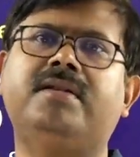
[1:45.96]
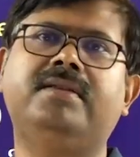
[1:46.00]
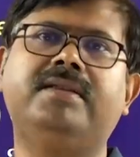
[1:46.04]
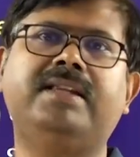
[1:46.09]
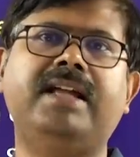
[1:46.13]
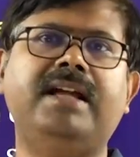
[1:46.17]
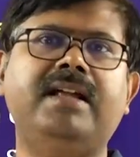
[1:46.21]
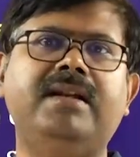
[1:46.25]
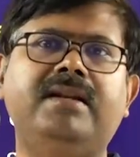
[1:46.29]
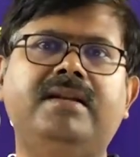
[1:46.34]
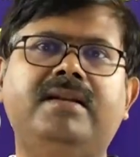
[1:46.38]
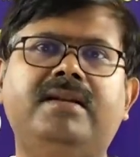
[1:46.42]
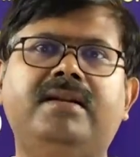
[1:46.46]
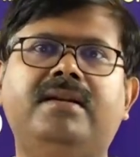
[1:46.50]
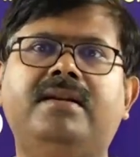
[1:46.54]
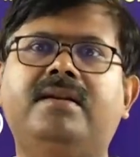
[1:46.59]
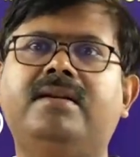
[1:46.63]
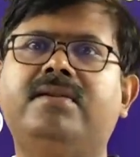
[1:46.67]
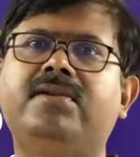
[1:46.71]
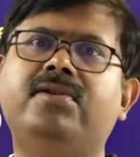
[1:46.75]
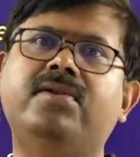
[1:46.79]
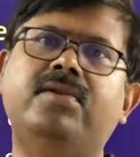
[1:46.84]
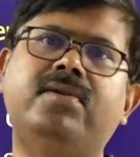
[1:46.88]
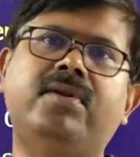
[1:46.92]
then
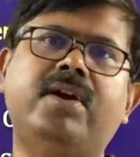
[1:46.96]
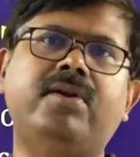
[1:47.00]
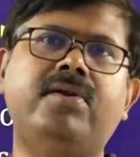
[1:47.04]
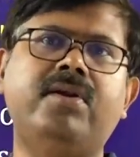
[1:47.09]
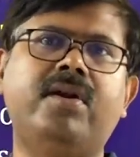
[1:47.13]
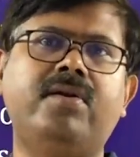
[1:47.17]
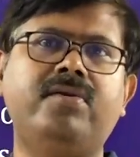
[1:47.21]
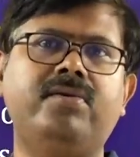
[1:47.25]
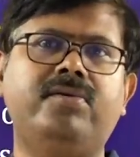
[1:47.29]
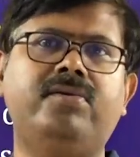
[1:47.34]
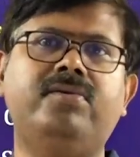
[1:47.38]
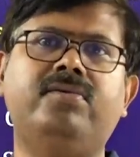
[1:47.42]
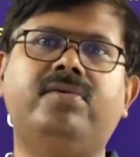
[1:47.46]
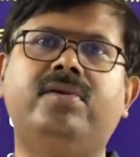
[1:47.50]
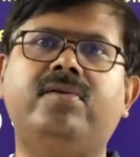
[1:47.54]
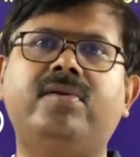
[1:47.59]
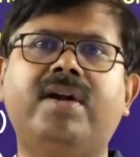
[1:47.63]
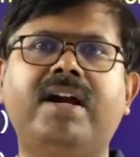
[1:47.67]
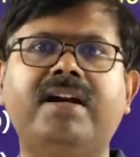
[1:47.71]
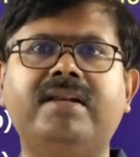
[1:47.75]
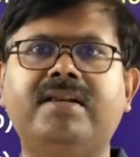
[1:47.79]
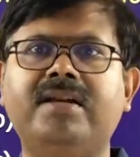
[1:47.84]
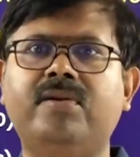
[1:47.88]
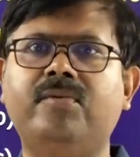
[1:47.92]
you
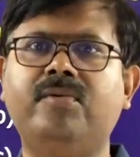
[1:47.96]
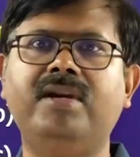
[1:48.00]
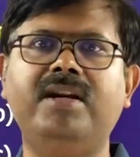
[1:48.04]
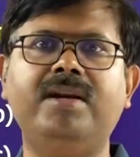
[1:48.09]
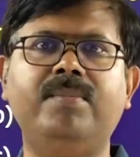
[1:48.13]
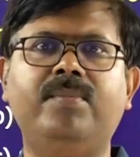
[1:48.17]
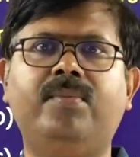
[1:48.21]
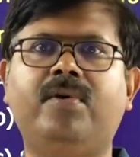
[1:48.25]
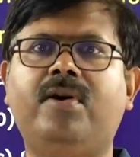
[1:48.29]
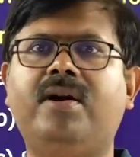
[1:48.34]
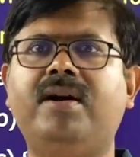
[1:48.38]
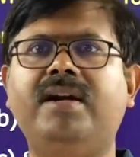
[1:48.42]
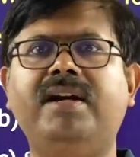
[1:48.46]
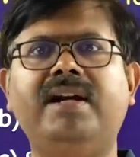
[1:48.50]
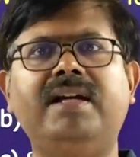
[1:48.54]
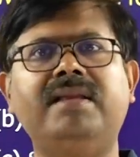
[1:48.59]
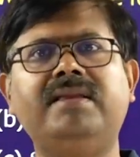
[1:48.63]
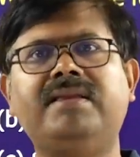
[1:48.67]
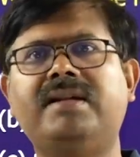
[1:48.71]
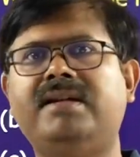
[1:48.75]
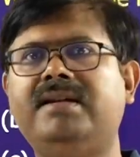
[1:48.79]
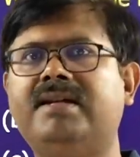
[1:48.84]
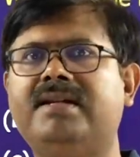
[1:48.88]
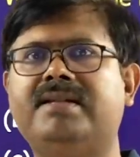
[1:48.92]
look at the only bond
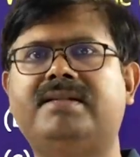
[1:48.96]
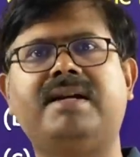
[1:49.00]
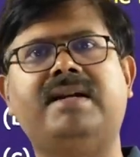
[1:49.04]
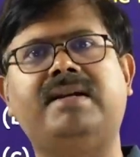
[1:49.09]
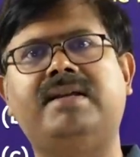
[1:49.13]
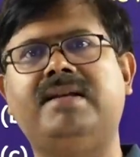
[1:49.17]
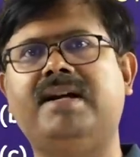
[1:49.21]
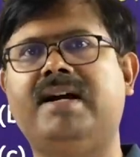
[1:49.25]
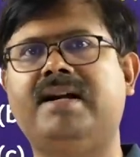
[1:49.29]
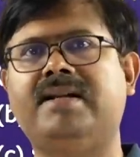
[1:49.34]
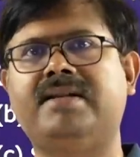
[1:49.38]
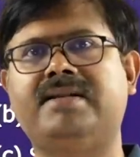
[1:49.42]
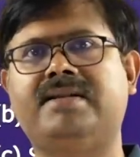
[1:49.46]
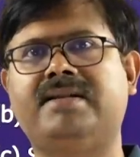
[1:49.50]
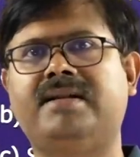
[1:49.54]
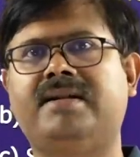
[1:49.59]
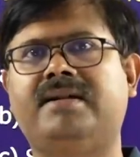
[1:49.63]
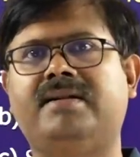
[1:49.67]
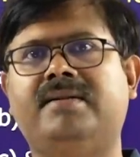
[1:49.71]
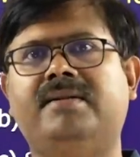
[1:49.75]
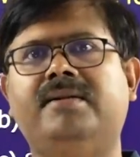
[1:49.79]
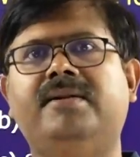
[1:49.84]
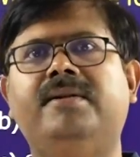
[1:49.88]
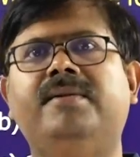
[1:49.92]
length and decide the
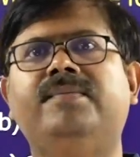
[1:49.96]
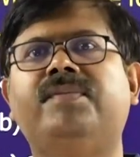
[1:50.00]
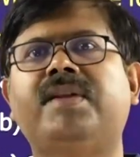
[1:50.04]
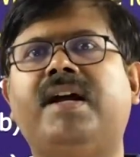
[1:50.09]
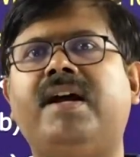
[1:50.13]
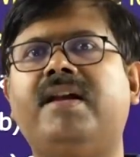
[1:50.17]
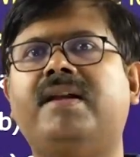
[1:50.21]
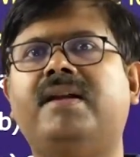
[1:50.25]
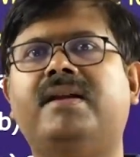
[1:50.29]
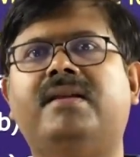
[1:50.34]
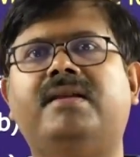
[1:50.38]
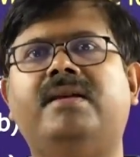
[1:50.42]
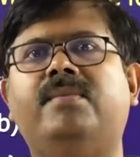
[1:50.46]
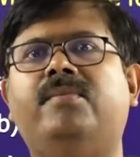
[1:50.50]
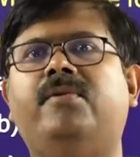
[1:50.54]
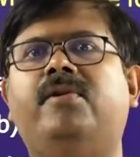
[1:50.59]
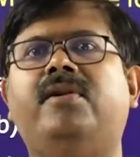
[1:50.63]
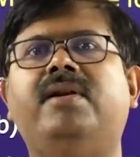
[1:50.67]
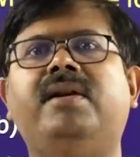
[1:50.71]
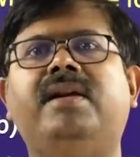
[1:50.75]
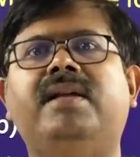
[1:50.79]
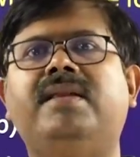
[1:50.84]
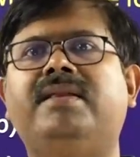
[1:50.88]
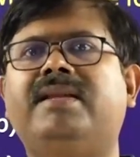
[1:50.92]
answer. Higher the
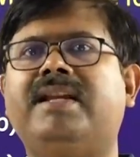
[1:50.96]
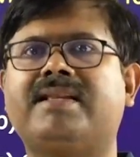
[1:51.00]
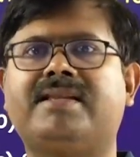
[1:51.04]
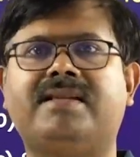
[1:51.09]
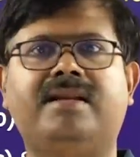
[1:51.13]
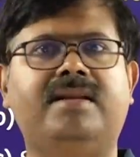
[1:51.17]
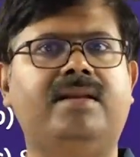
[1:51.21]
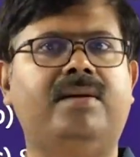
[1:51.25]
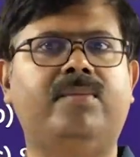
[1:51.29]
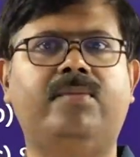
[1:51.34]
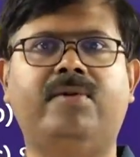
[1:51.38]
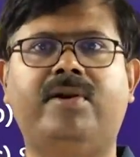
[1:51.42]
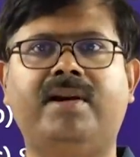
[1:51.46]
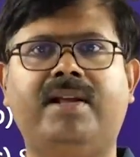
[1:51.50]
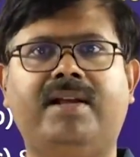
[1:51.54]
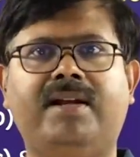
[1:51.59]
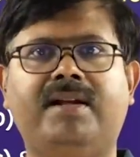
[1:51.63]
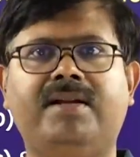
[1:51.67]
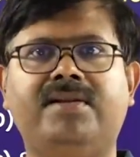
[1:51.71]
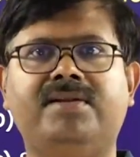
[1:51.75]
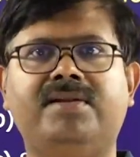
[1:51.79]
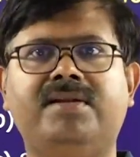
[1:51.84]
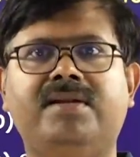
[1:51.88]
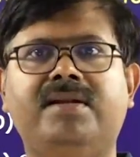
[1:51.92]
bond length, lesser the bond
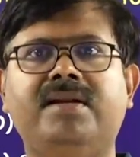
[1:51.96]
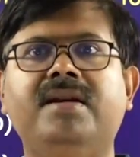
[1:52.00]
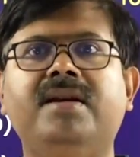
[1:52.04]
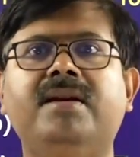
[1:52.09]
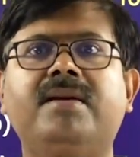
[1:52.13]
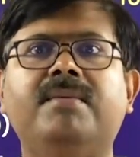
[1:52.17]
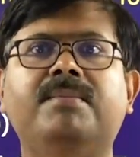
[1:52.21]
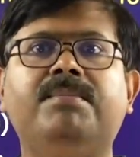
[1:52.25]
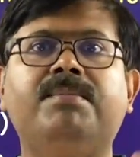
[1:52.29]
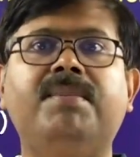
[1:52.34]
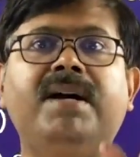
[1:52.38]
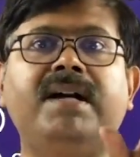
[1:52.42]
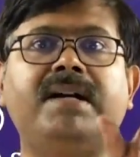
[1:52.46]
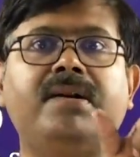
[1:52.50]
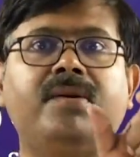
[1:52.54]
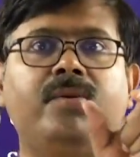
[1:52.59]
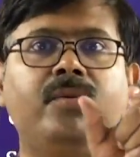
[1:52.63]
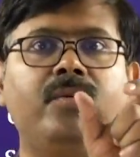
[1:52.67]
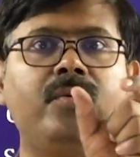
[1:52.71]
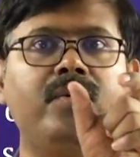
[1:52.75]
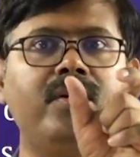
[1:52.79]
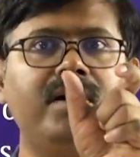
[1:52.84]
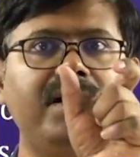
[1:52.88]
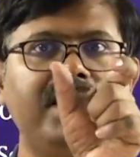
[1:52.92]
energy. But
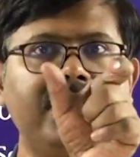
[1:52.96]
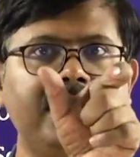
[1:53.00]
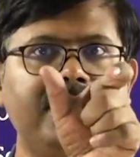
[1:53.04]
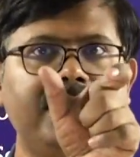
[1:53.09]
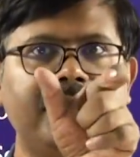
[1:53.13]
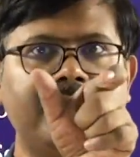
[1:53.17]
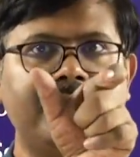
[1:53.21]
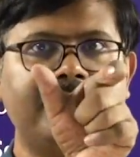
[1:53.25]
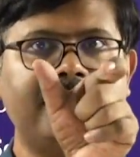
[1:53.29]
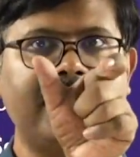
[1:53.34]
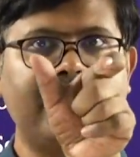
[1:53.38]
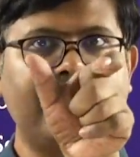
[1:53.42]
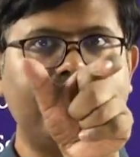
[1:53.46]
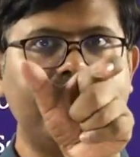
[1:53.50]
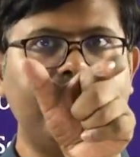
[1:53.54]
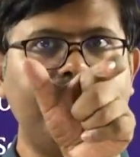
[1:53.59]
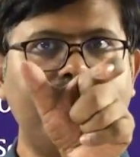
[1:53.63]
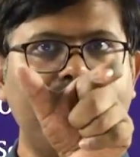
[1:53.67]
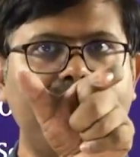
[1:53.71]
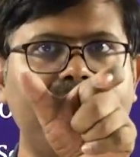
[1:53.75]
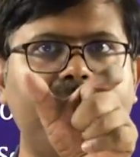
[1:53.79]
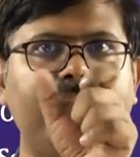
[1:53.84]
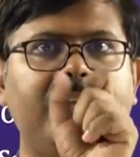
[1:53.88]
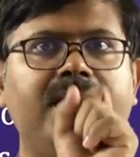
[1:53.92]
only in that second
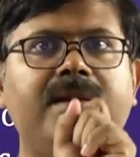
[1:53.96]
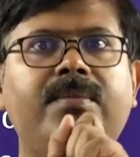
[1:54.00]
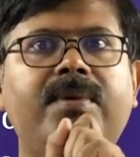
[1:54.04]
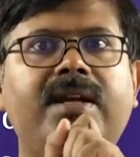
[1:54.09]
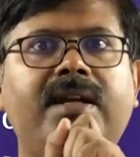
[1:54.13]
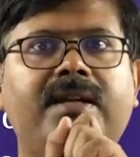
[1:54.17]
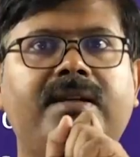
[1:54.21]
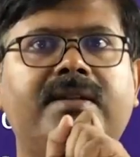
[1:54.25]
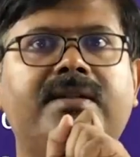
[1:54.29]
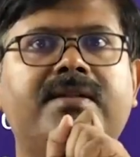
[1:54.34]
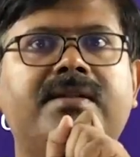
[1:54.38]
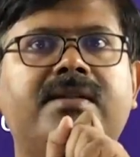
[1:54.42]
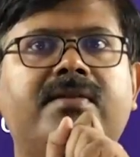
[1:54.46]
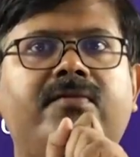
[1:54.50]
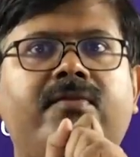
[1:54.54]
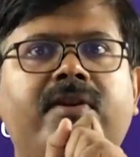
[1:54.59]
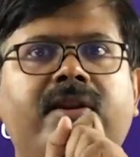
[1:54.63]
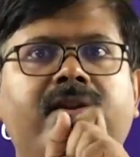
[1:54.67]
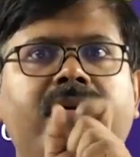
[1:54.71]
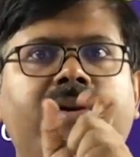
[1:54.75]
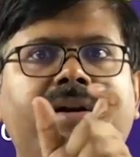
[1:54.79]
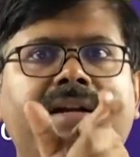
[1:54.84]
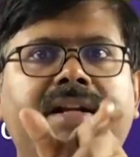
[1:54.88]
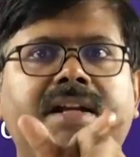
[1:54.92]
period elements,
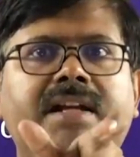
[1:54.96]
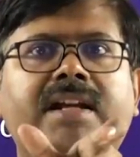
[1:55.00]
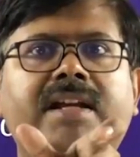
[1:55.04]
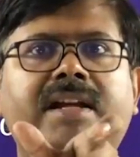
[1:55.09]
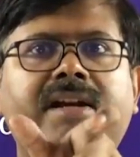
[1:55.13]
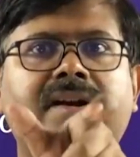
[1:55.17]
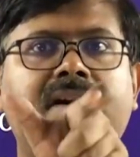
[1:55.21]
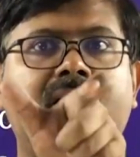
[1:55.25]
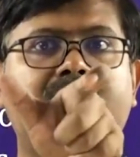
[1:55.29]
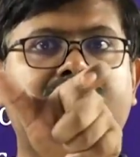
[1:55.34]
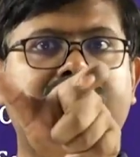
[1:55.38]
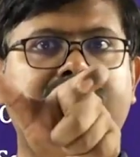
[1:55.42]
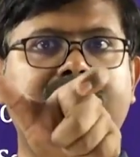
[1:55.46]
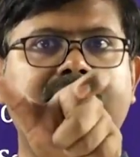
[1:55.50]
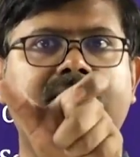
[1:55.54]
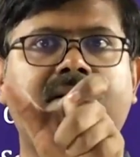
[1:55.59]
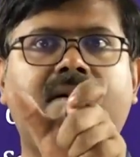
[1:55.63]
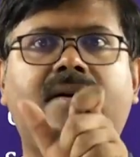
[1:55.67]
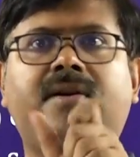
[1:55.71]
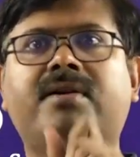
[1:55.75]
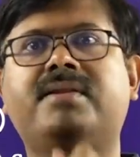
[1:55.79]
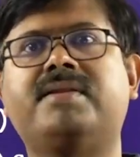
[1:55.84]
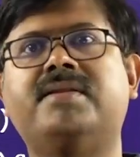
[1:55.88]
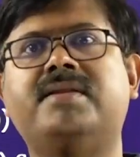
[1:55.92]
when you are dealing
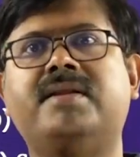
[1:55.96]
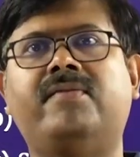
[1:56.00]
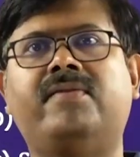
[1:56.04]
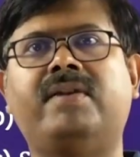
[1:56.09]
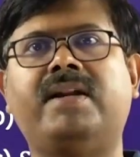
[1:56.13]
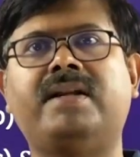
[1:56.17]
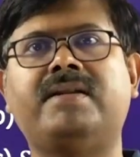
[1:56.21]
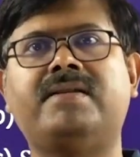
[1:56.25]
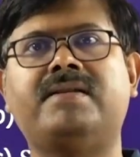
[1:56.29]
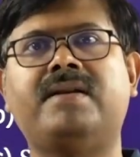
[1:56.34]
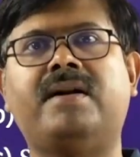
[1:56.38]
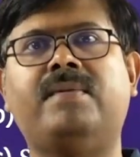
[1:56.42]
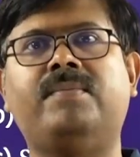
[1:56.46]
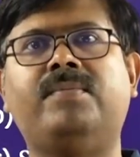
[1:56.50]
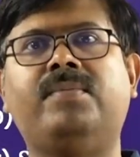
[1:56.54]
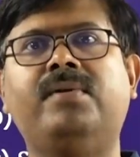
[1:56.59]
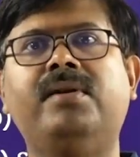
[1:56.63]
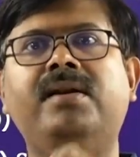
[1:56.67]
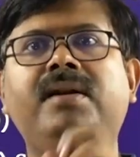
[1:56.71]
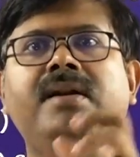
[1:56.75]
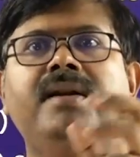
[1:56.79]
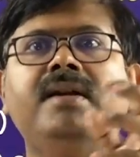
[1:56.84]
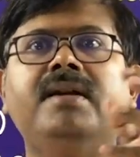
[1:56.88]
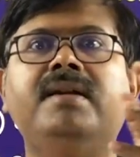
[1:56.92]
oxygen-oxygen, for
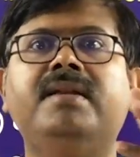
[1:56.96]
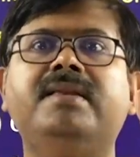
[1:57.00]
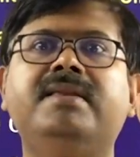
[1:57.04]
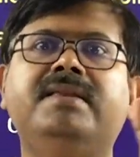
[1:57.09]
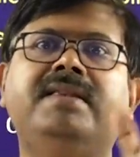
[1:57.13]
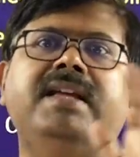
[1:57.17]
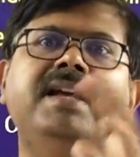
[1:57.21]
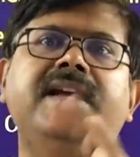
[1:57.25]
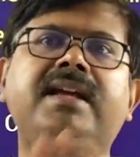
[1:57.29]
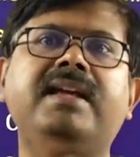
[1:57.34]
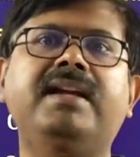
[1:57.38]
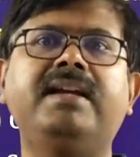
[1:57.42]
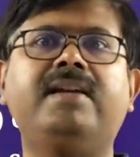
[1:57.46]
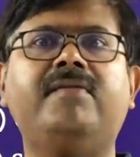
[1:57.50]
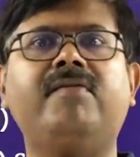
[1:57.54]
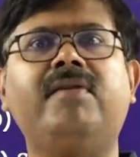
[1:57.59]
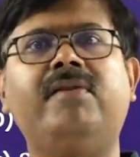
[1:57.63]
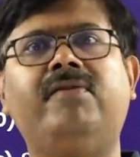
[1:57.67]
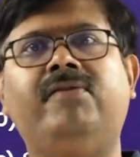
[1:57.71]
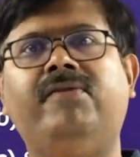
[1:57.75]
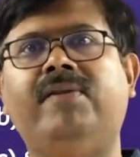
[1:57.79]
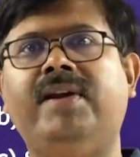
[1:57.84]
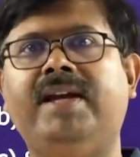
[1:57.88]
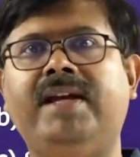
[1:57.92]
example, there it will
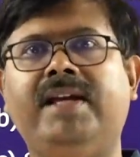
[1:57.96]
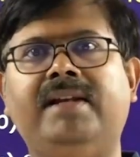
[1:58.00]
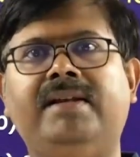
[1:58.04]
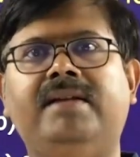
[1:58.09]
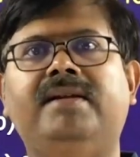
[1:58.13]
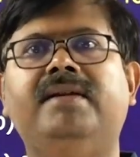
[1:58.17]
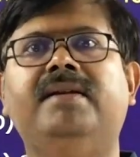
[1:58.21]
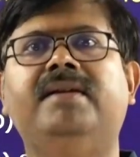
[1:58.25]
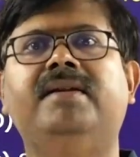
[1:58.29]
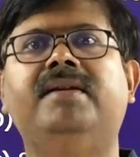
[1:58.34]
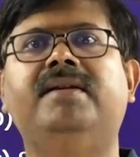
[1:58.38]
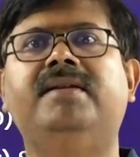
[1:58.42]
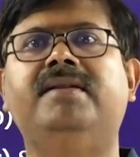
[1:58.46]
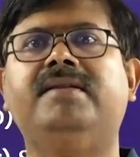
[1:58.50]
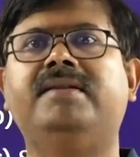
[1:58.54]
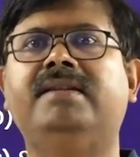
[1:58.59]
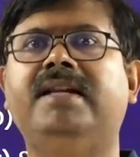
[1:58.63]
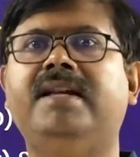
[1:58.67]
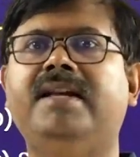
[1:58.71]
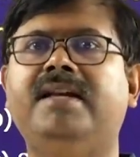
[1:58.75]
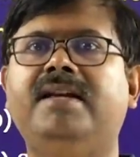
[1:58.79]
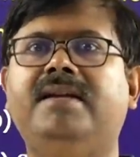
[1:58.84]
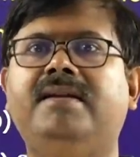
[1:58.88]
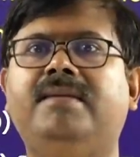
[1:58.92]
fail.
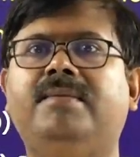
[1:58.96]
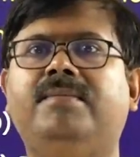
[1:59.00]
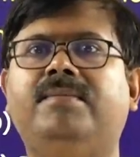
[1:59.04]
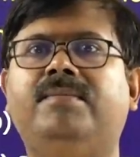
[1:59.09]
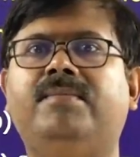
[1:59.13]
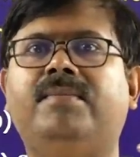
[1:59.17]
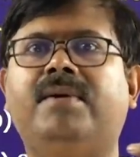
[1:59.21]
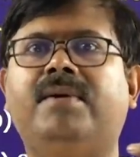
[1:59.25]
There